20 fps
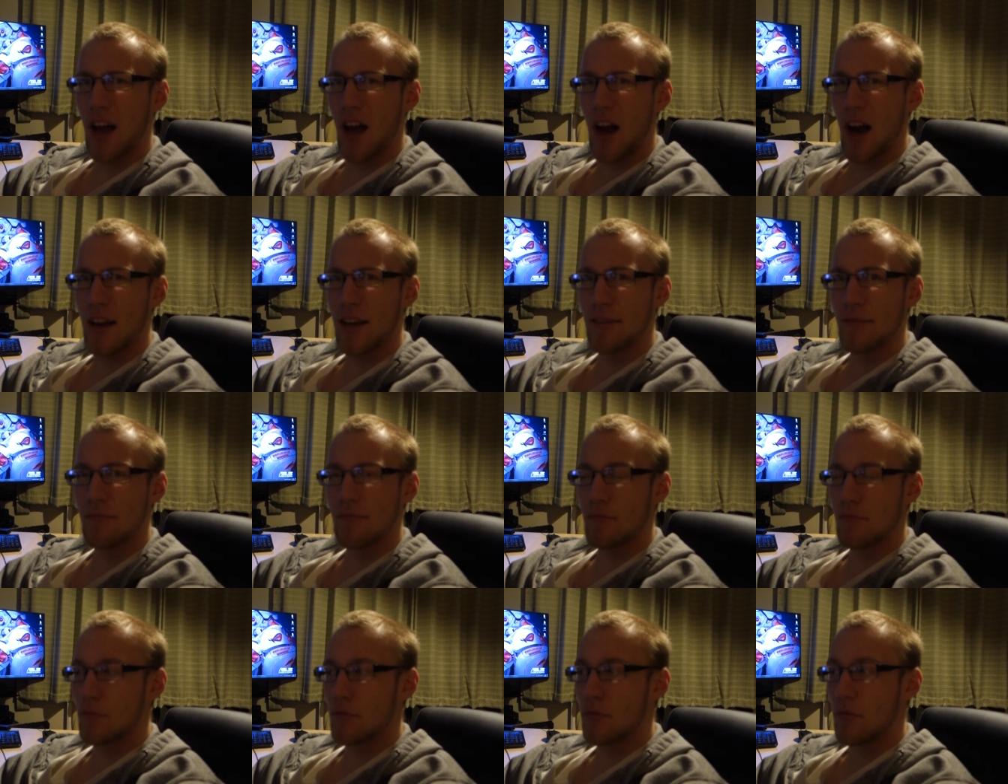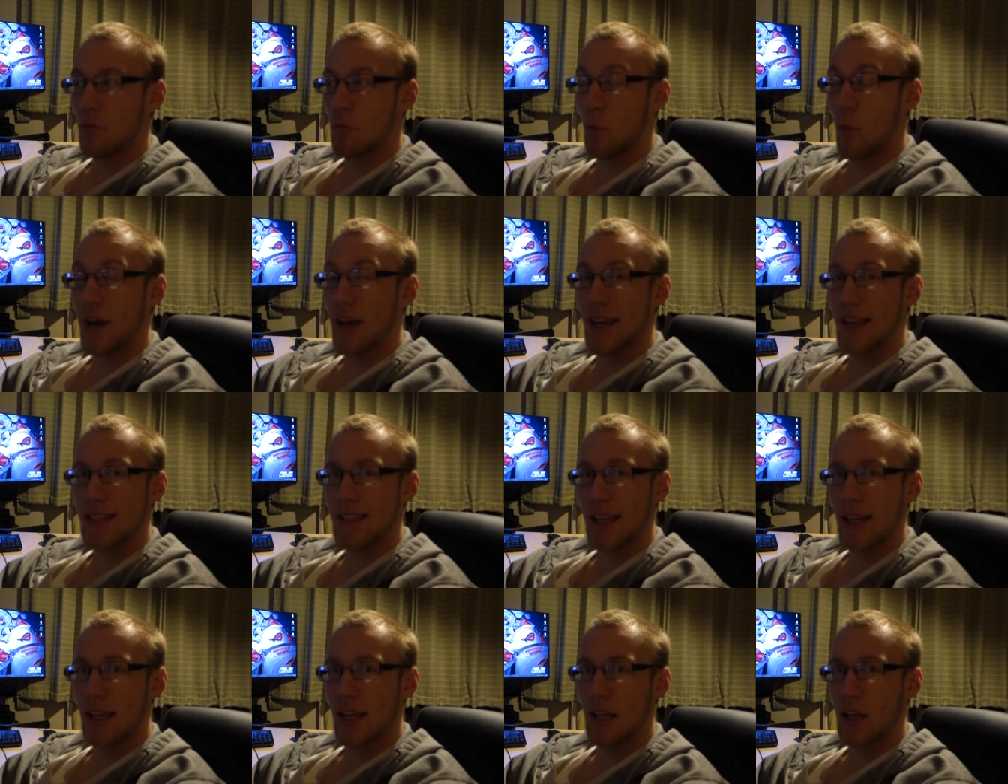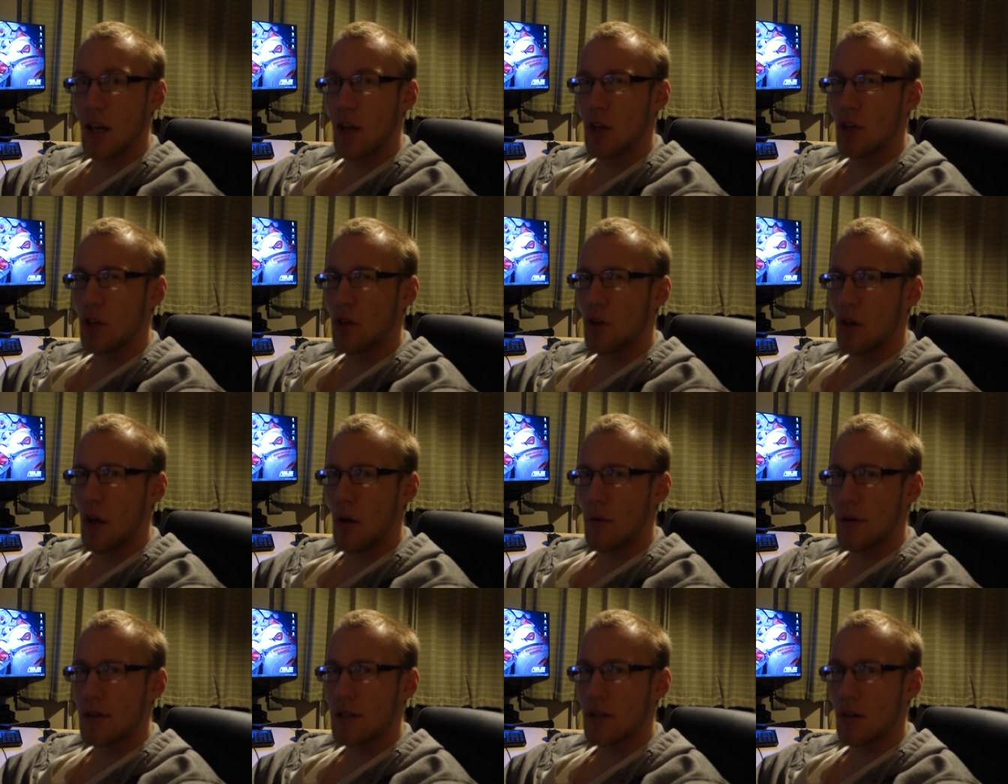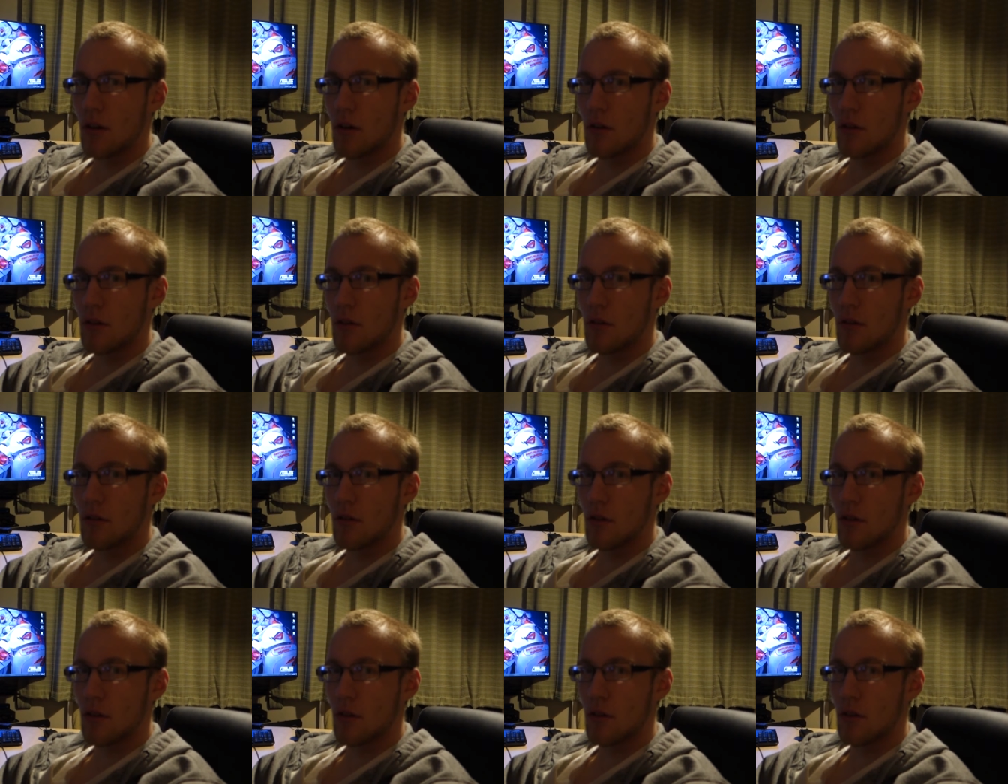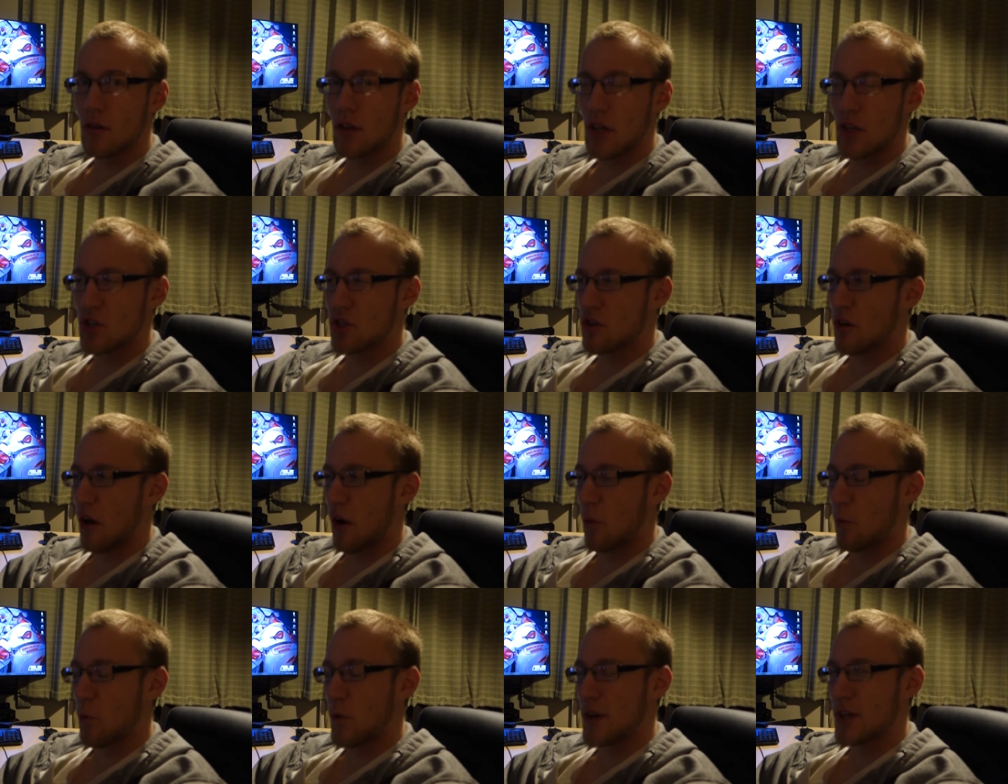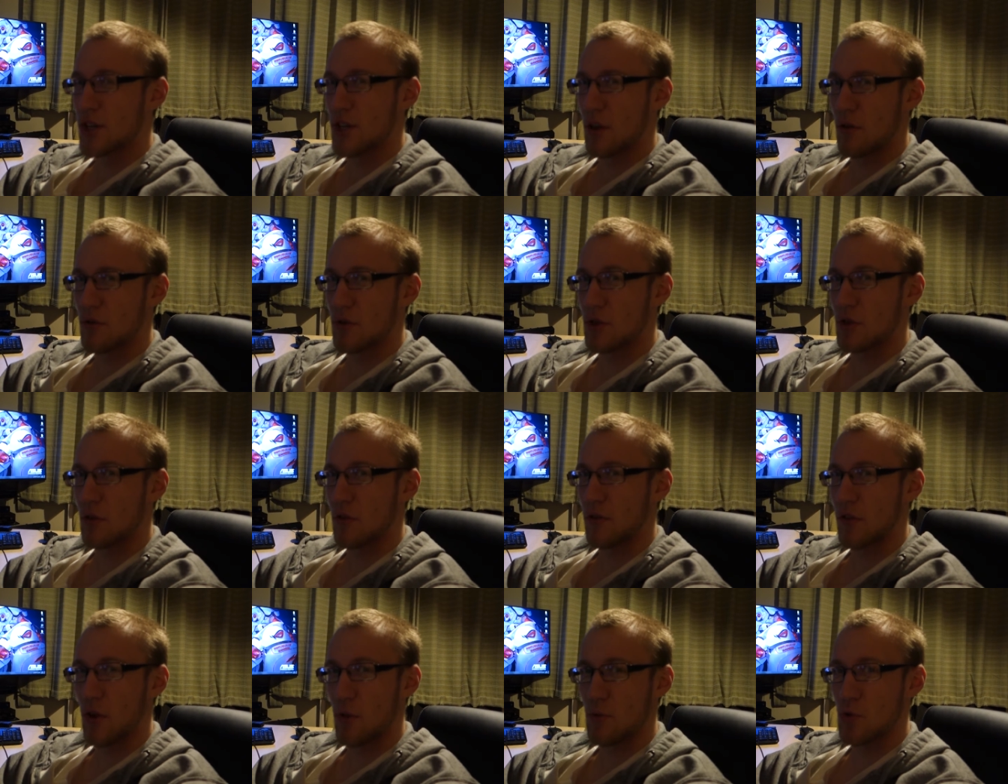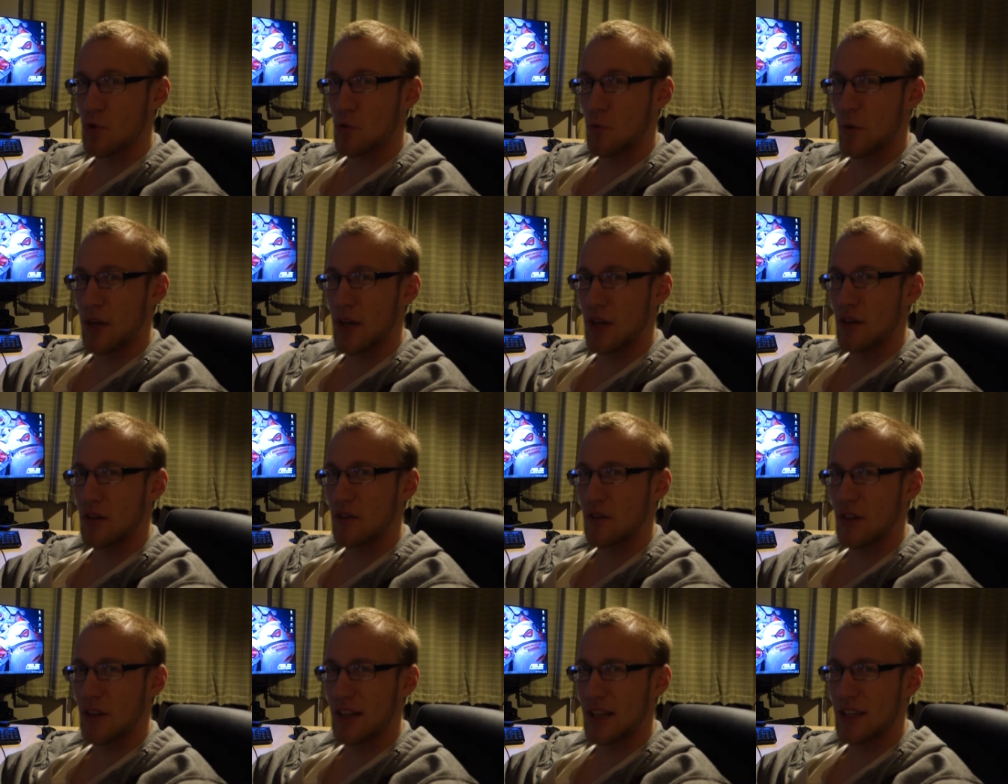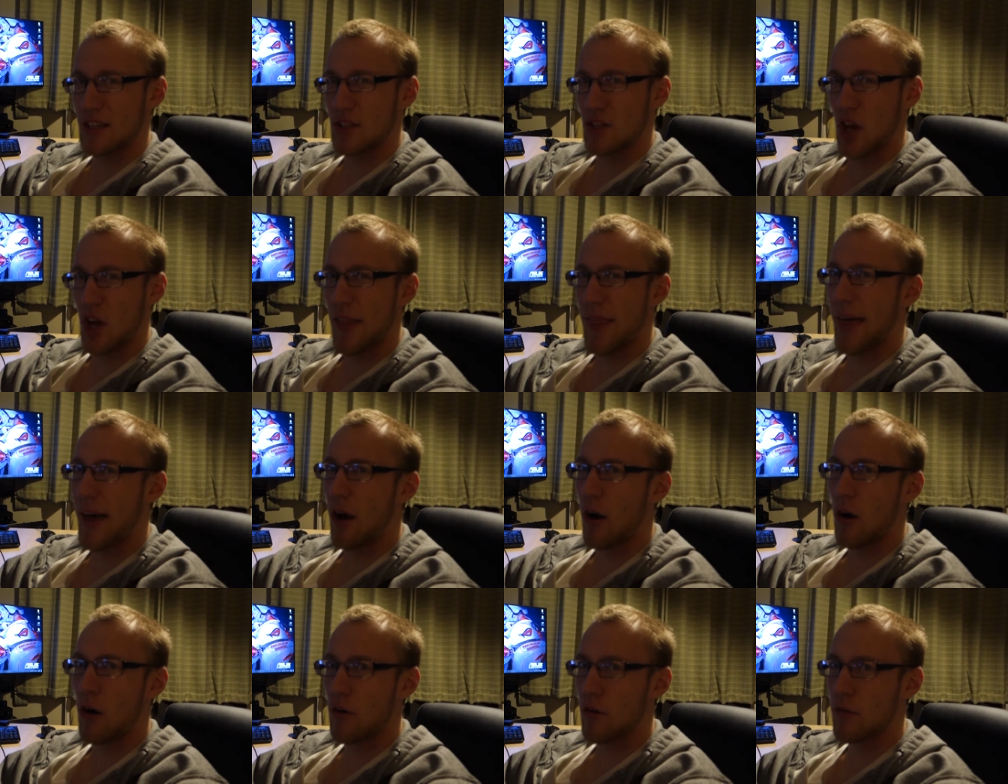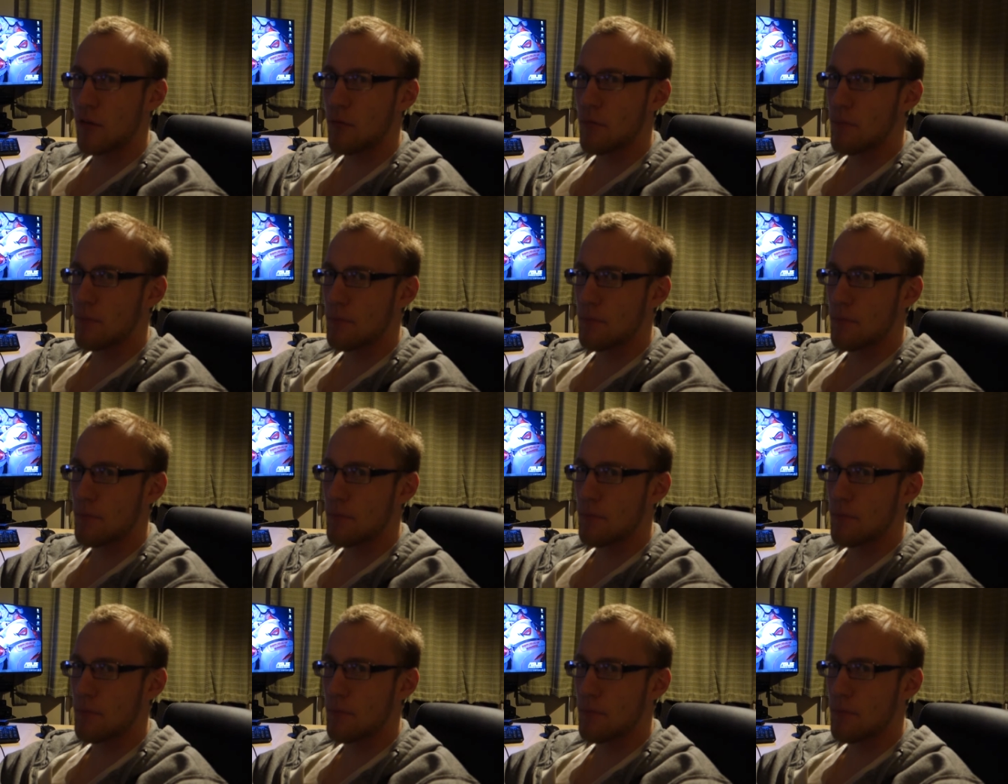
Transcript: I, when it's in and you know it's on, this I wish there was sort of an option where you could at least turn that off